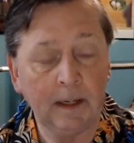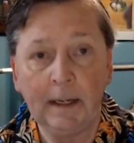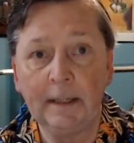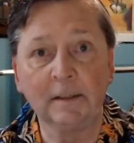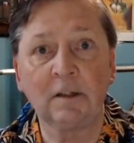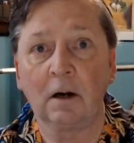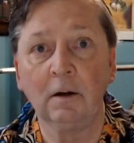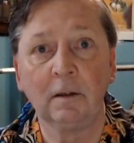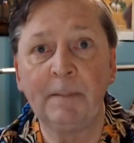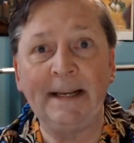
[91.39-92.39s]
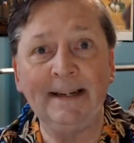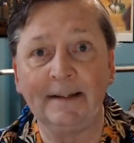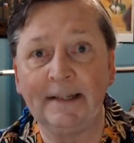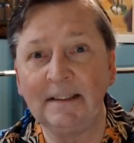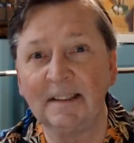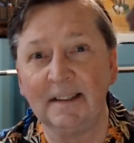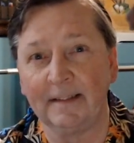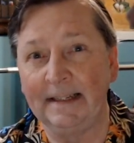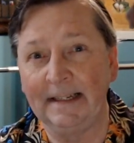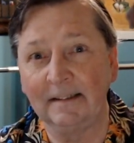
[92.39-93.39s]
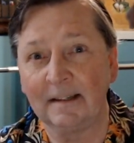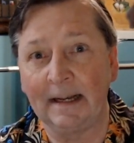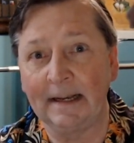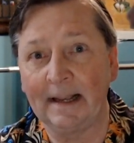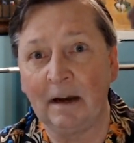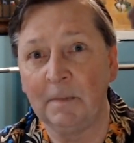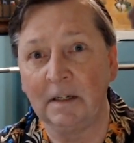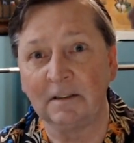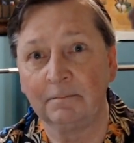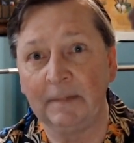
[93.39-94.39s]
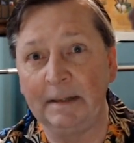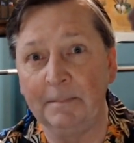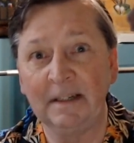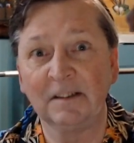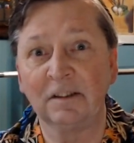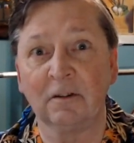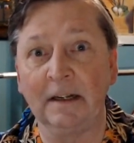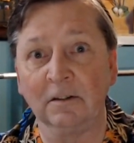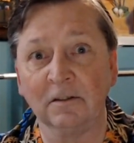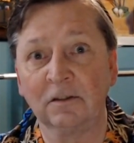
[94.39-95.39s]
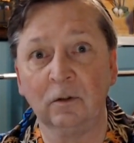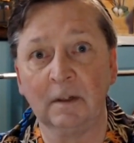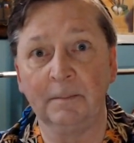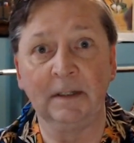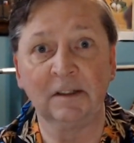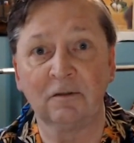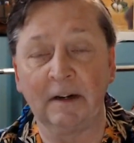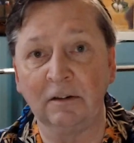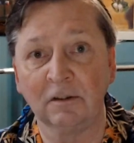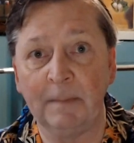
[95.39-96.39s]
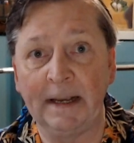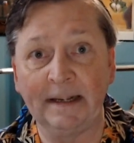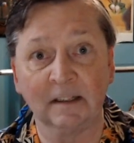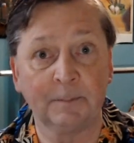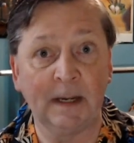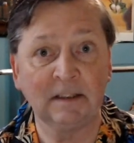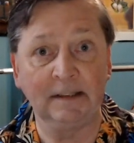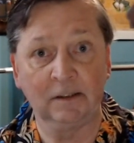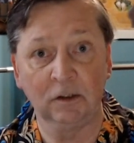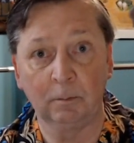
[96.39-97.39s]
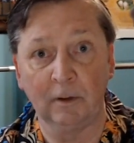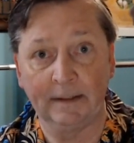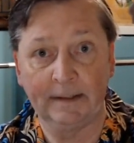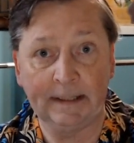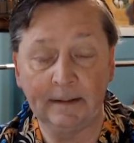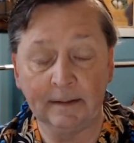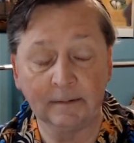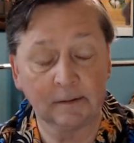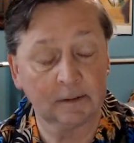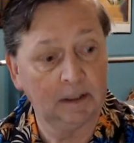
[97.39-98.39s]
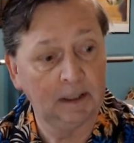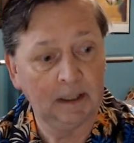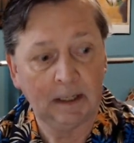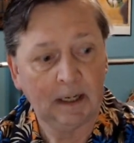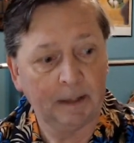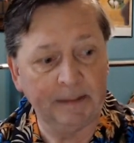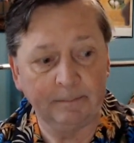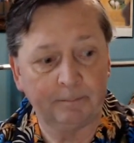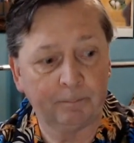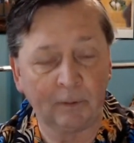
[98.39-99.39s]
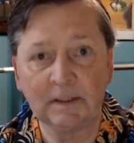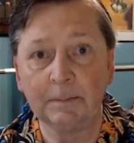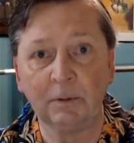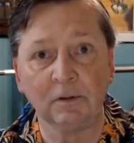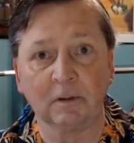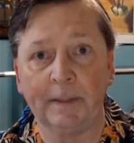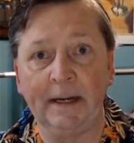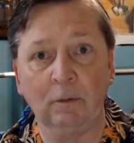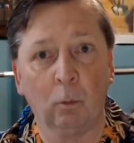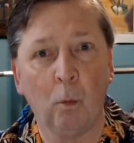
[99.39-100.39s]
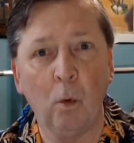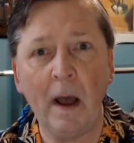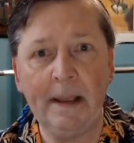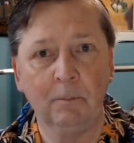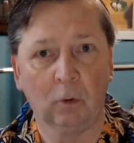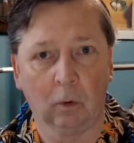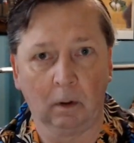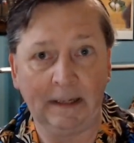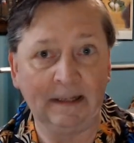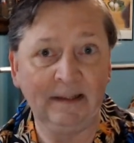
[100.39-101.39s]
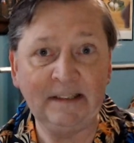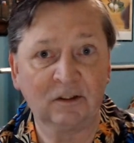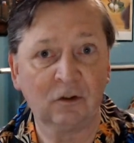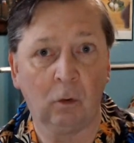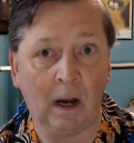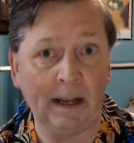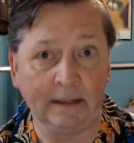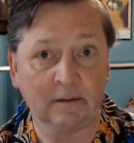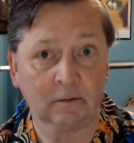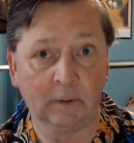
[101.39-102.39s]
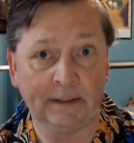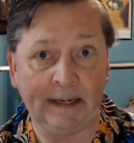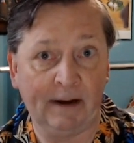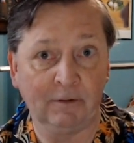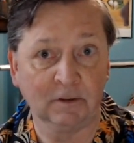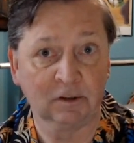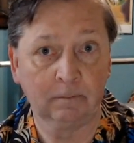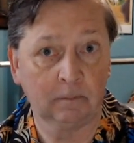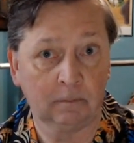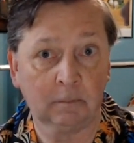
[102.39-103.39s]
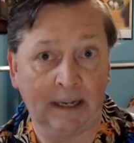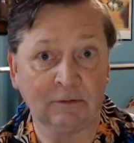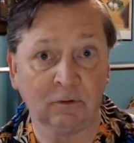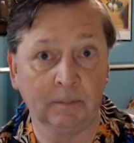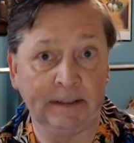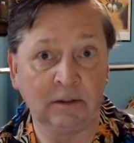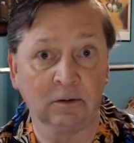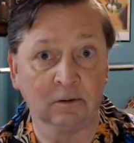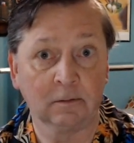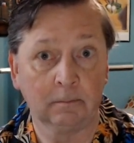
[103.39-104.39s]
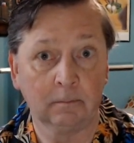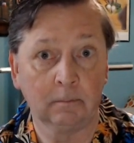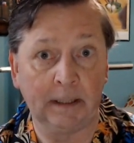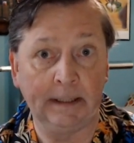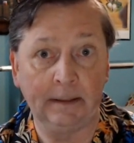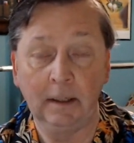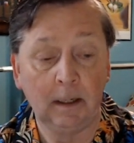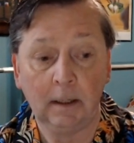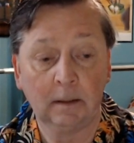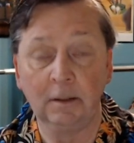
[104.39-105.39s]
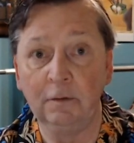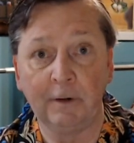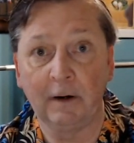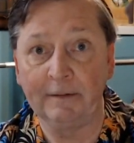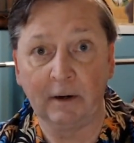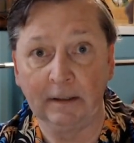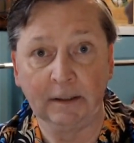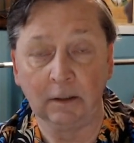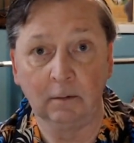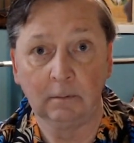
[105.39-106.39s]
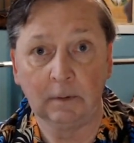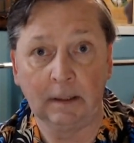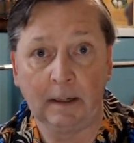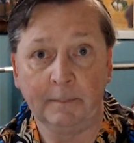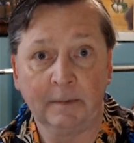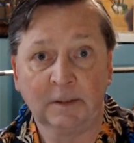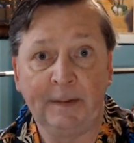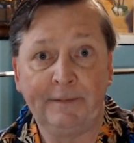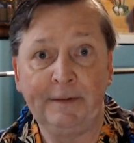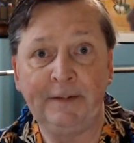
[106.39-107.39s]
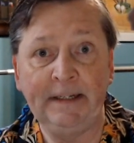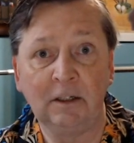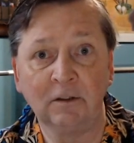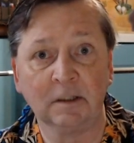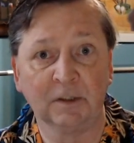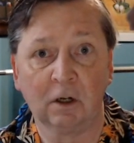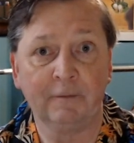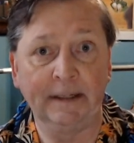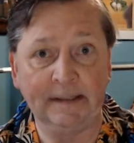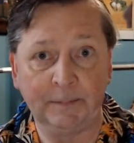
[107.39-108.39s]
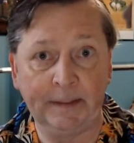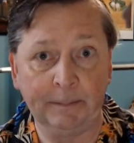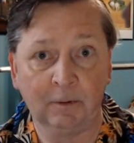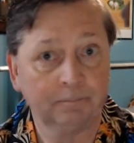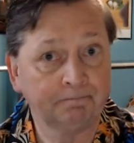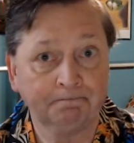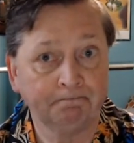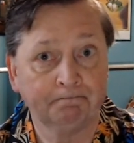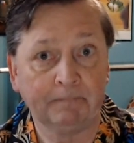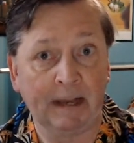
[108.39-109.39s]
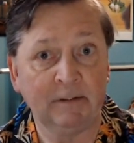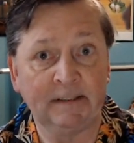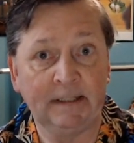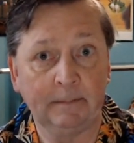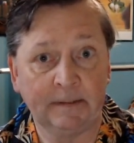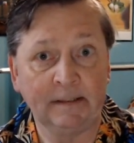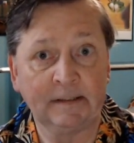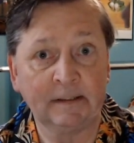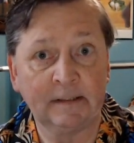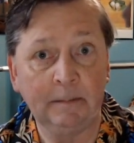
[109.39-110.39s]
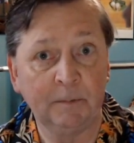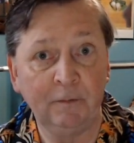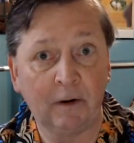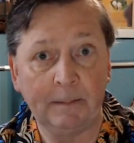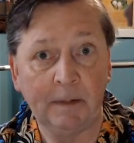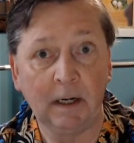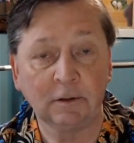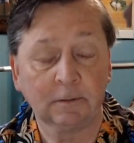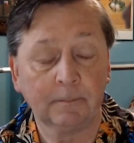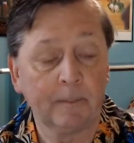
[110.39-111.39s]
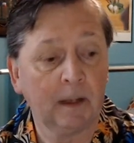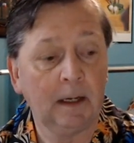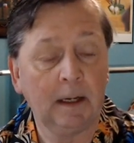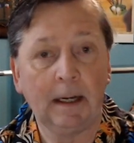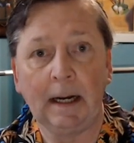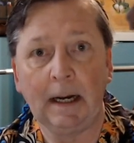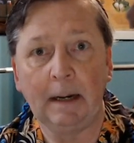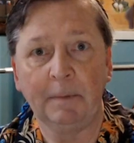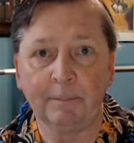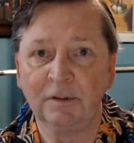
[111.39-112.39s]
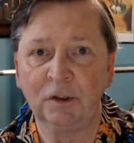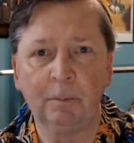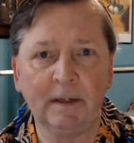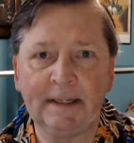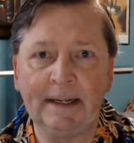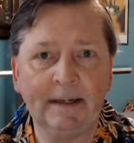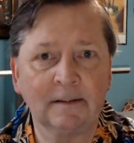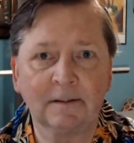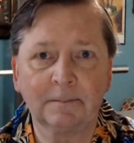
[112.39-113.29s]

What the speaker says: You start paying attention to things like how much school administrators make, especially superintendents. I mean, principals are paid way more, at least twice what the average classroom teacher is paid to do very, very little. I spent 15 years observing these people. Didn't see them do very much. But superintendents,